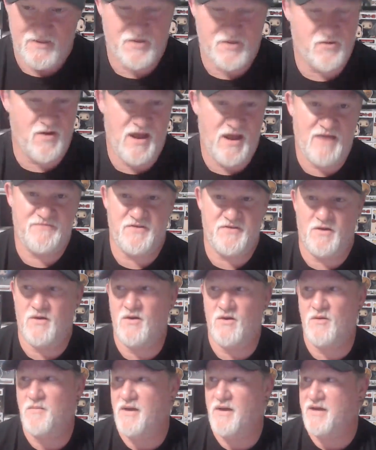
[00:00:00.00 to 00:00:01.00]
The Craft.
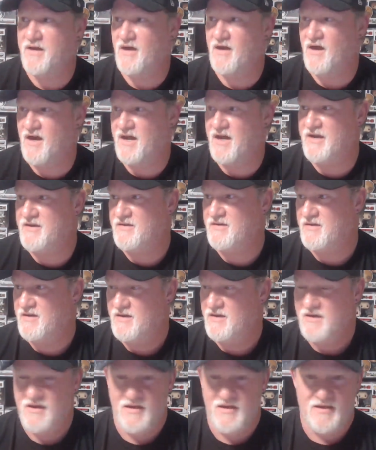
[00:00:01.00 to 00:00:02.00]
Oh my God.
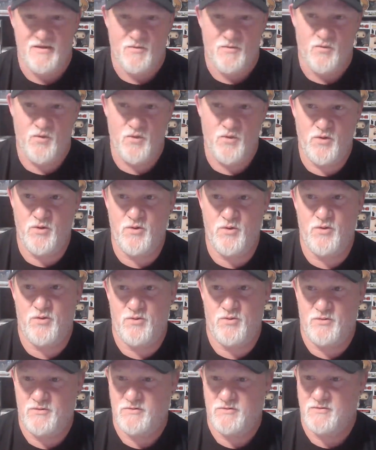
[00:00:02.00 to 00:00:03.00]

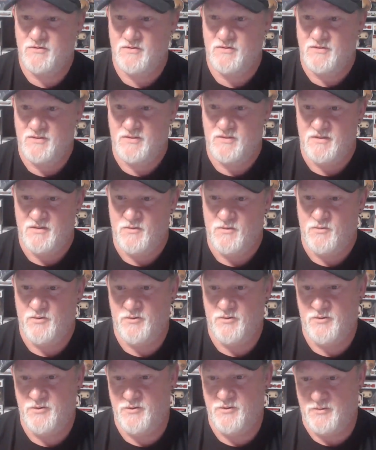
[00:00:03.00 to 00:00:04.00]
Woo.
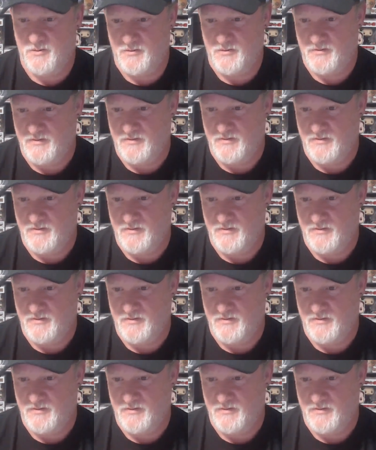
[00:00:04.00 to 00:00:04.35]
Woo.